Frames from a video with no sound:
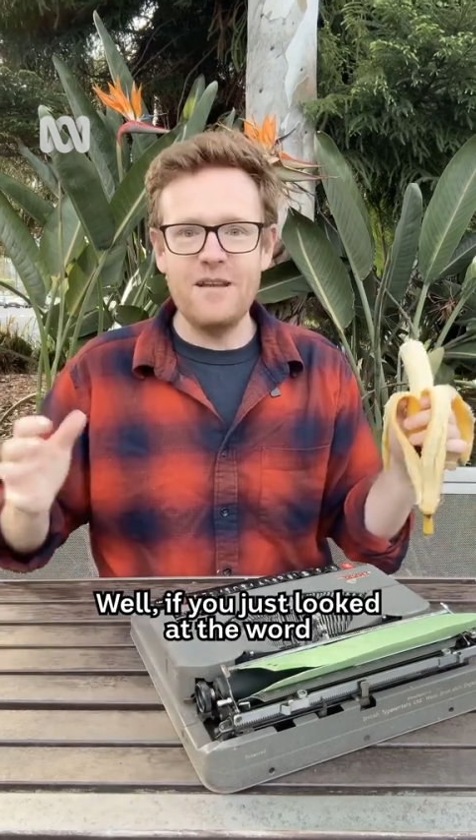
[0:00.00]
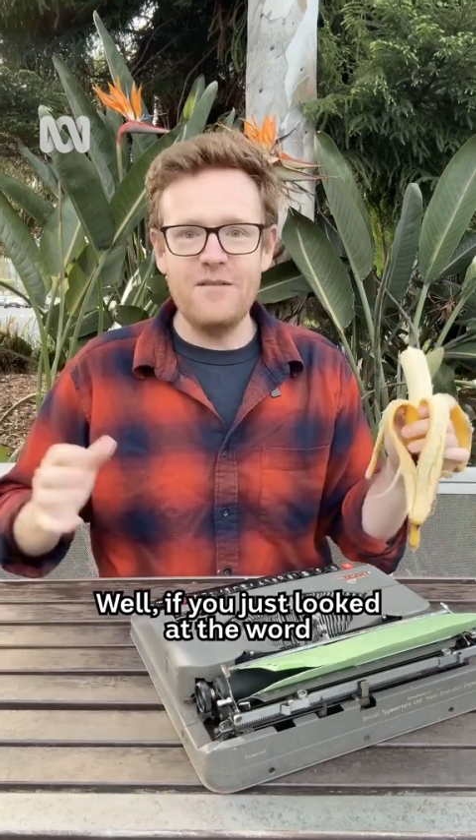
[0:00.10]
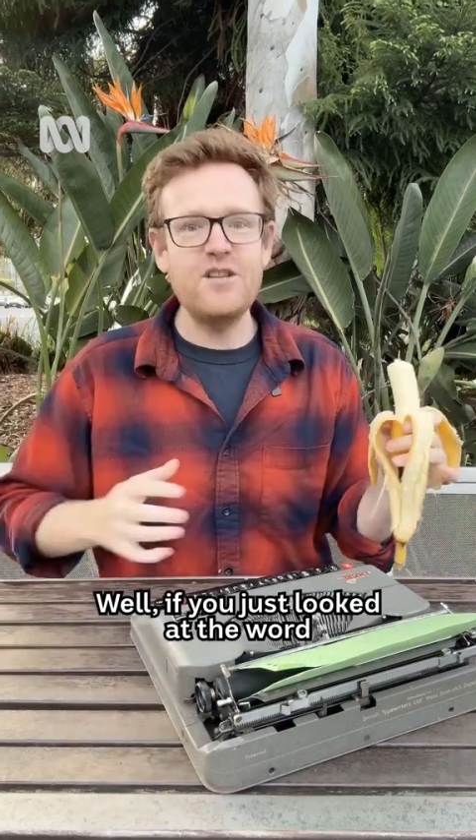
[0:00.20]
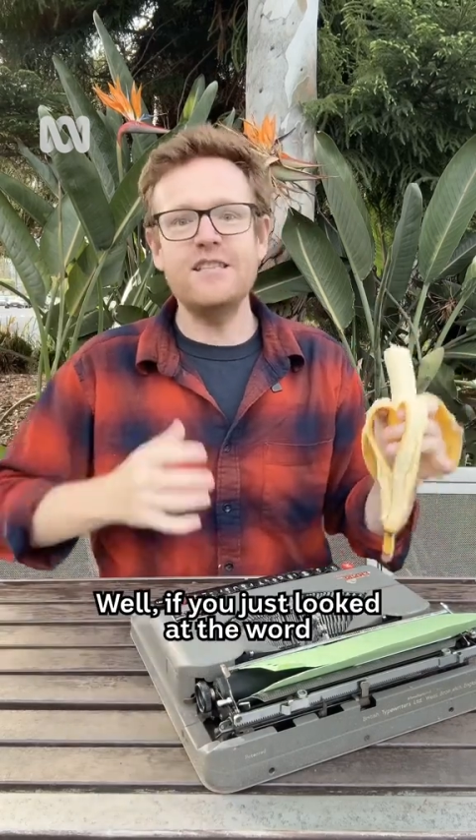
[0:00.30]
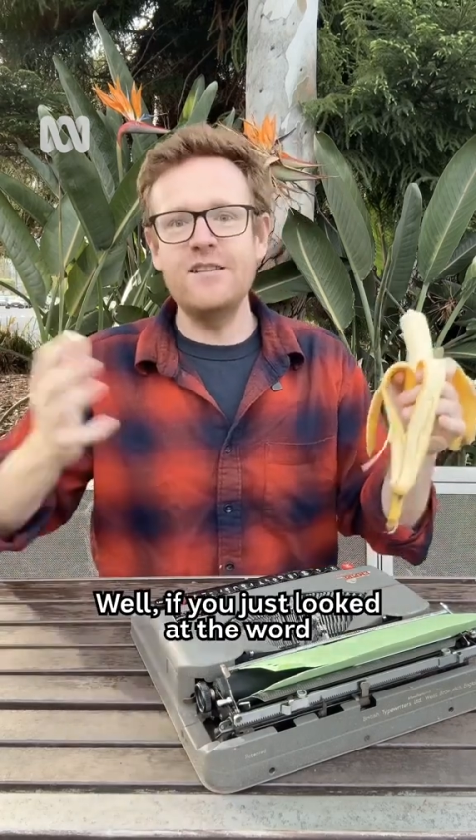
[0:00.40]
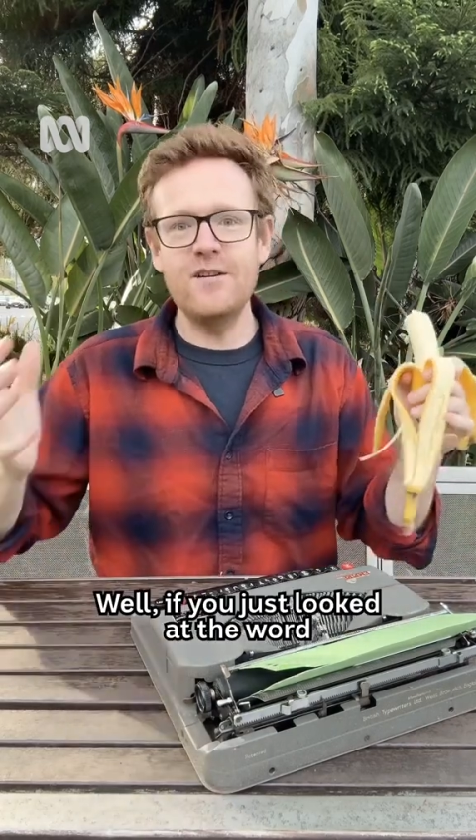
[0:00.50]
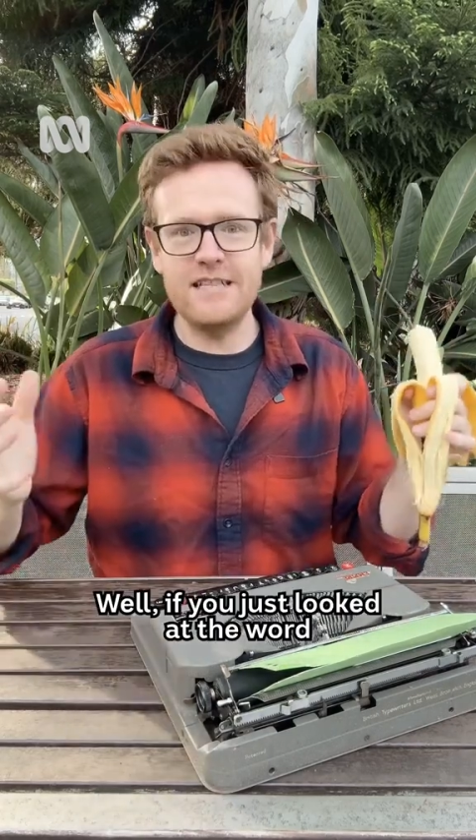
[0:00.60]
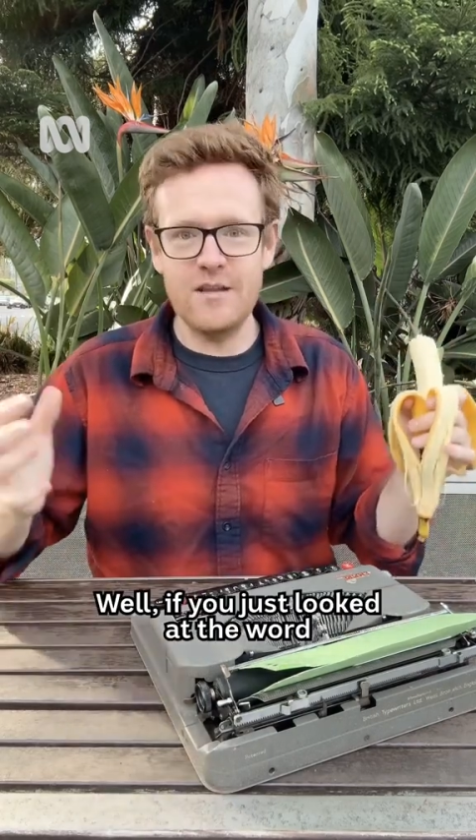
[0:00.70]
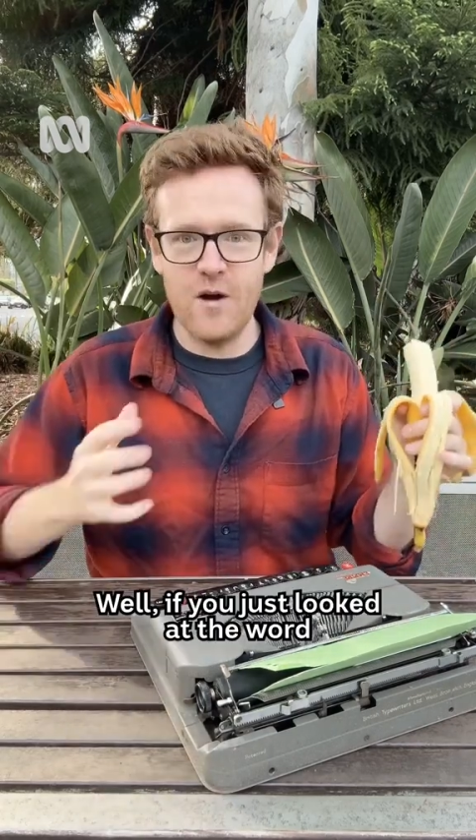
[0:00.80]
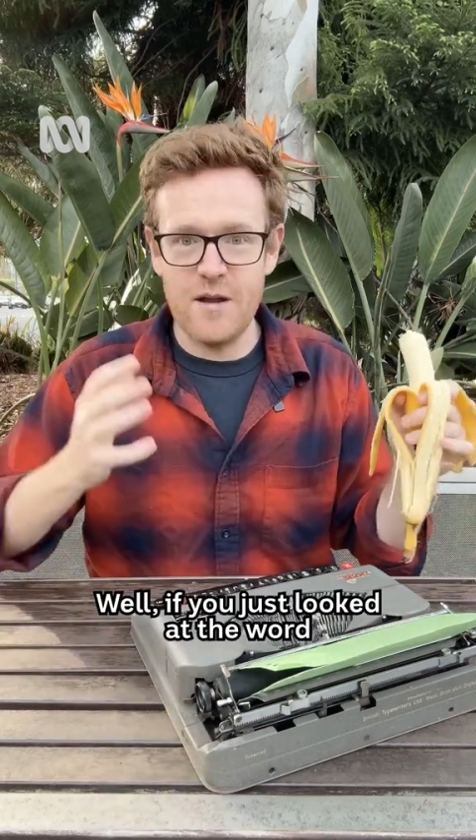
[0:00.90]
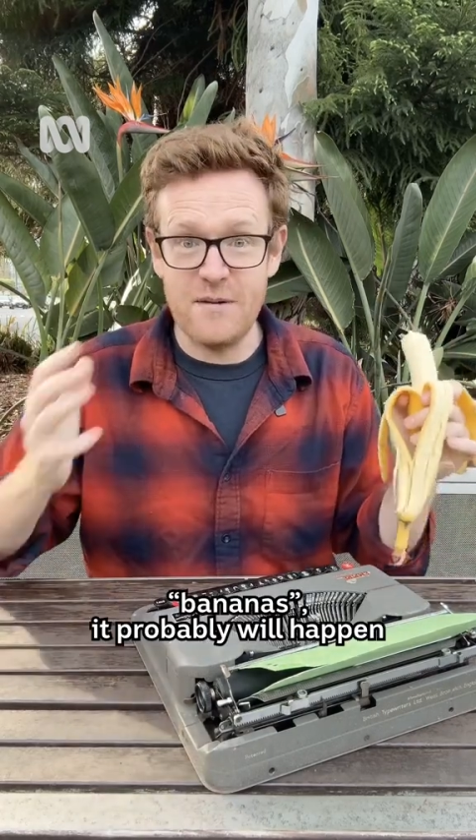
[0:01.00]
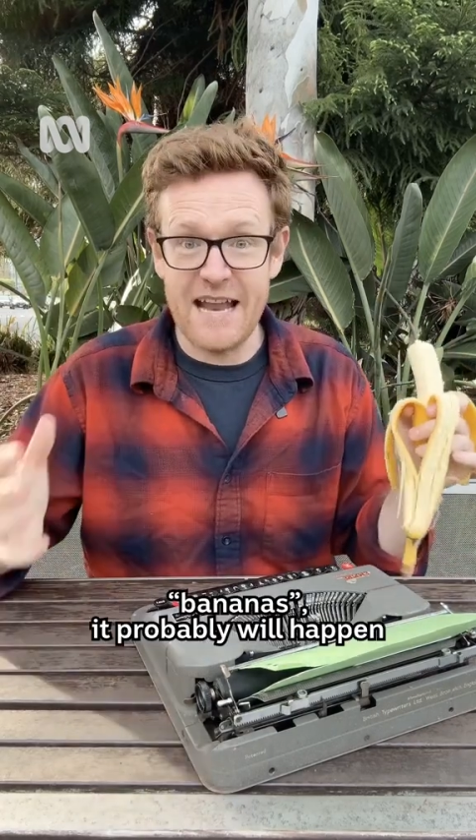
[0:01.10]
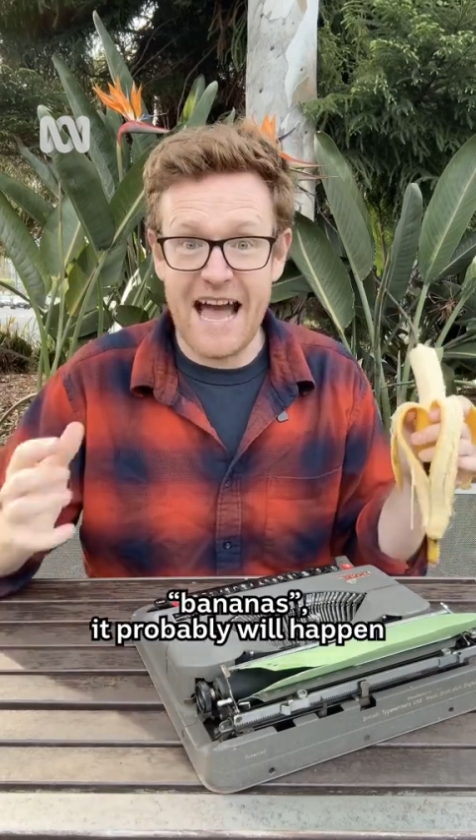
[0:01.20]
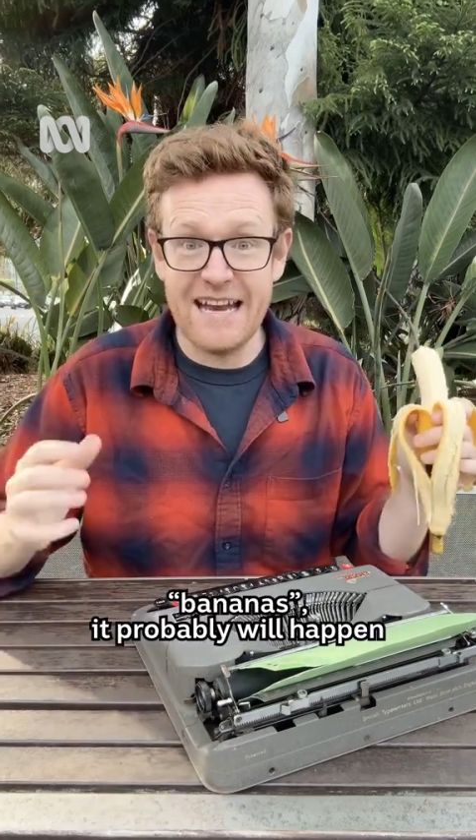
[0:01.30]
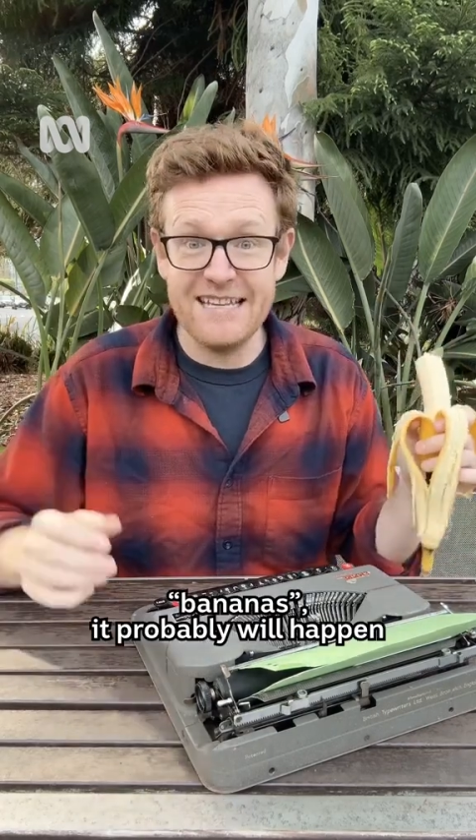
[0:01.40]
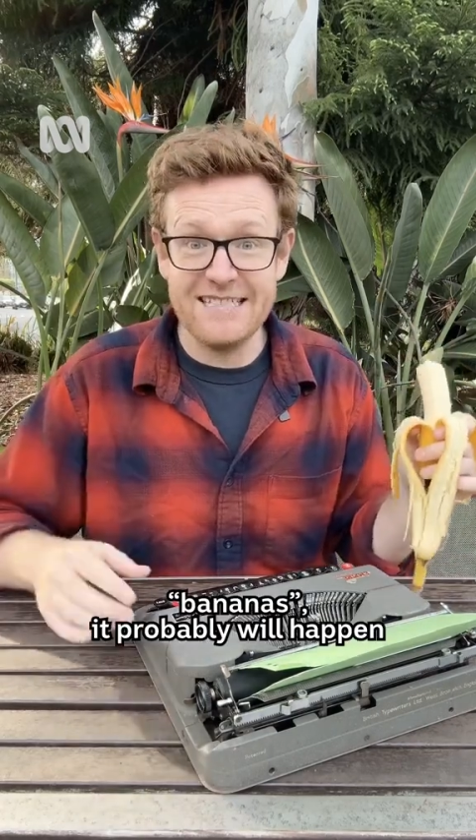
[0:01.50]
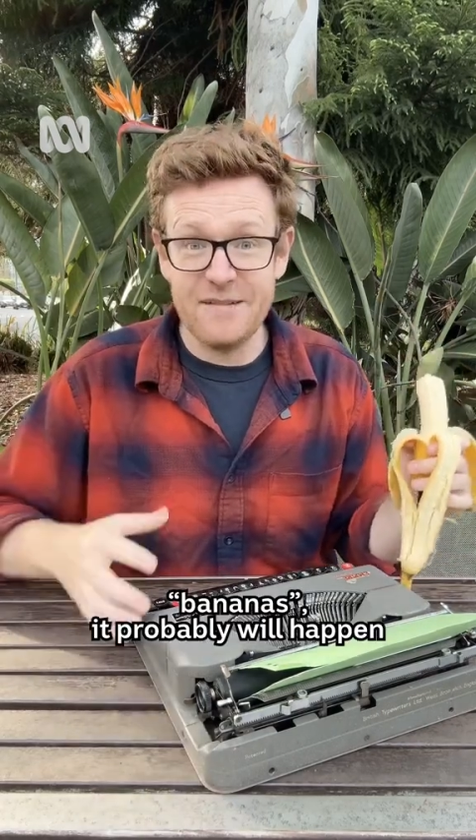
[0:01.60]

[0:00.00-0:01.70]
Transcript: if you just looked at the word bananas,